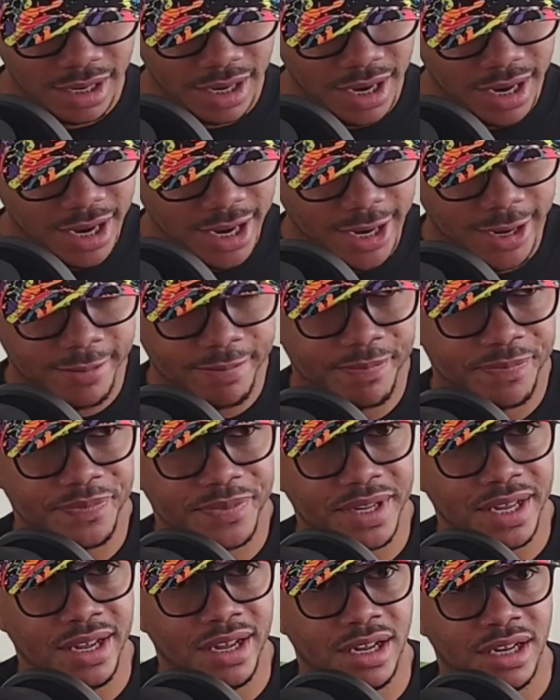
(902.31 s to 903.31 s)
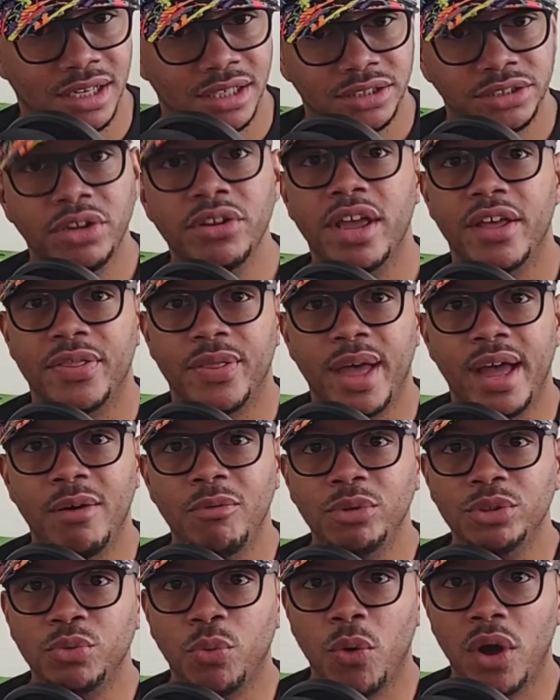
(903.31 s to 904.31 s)
So yeah,
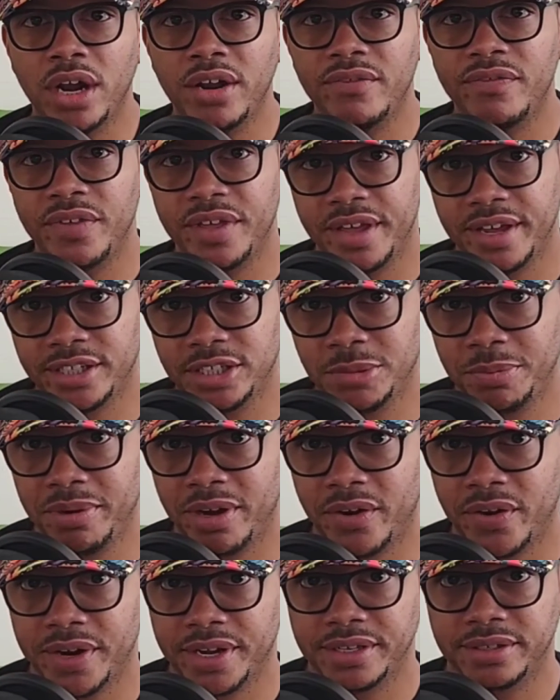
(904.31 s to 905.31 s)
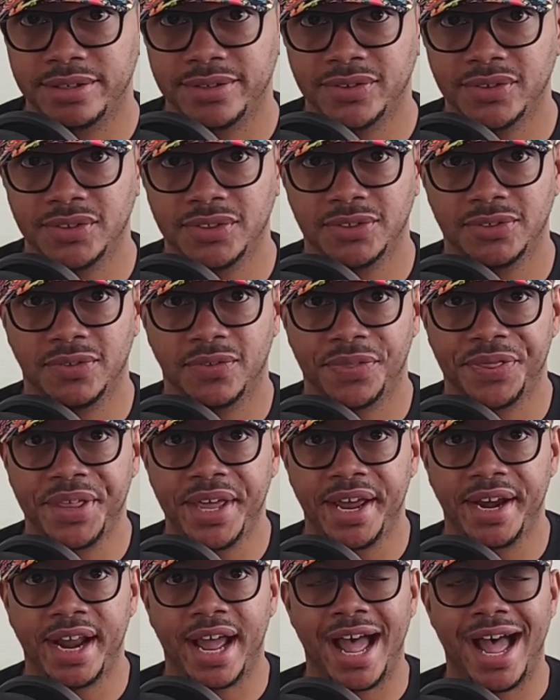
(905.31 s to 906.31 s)
that was one of the experiences
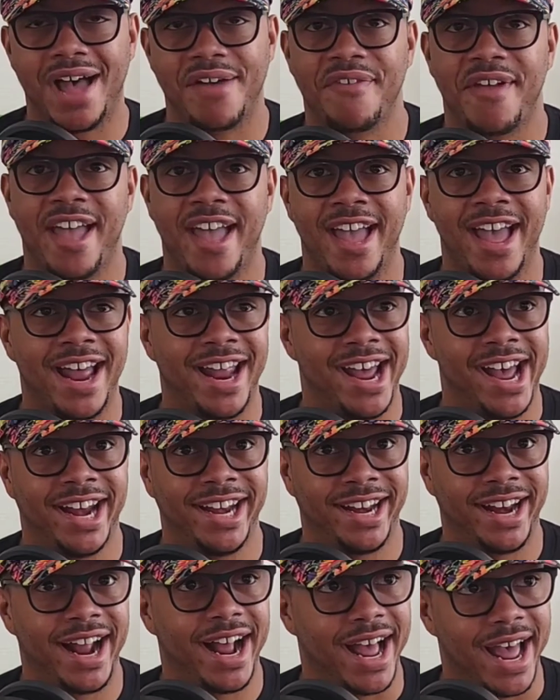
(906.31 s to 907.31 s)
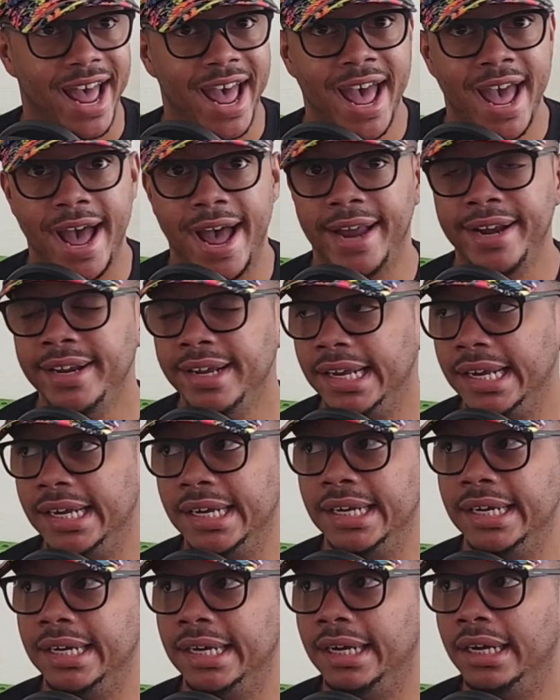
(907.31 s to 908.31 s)
that I had
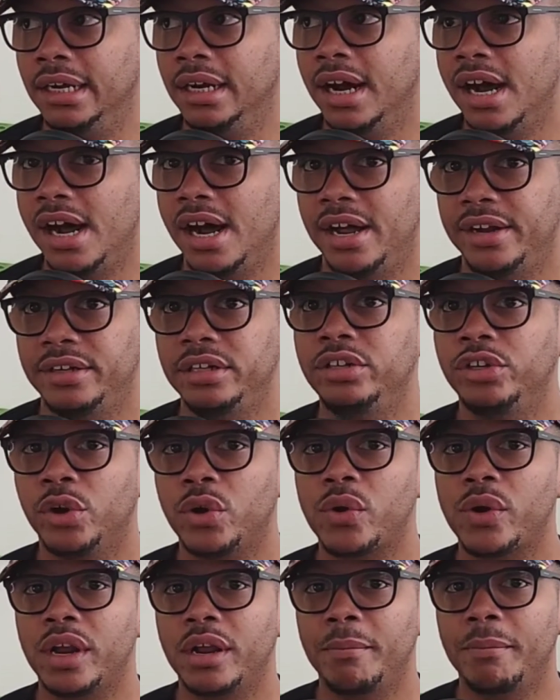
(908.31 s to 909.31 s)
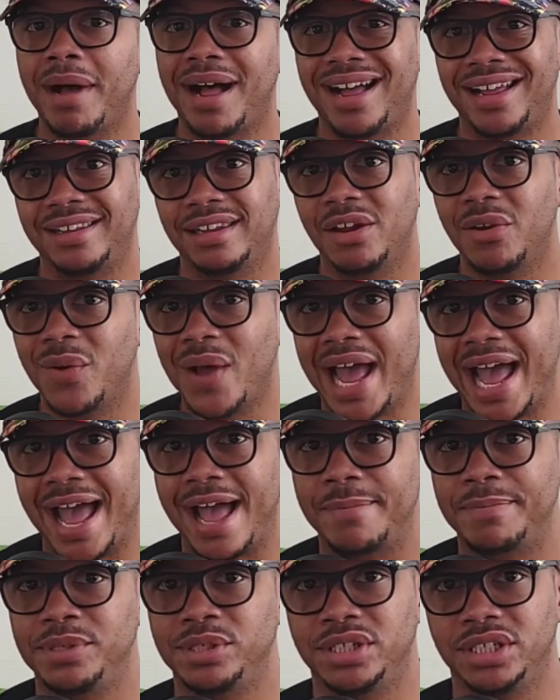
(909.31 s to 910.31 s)
during my little
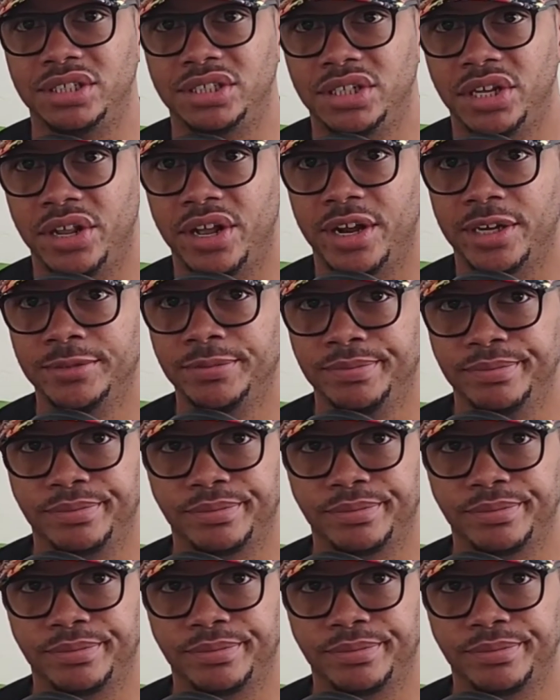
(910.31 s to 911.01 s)
absence there,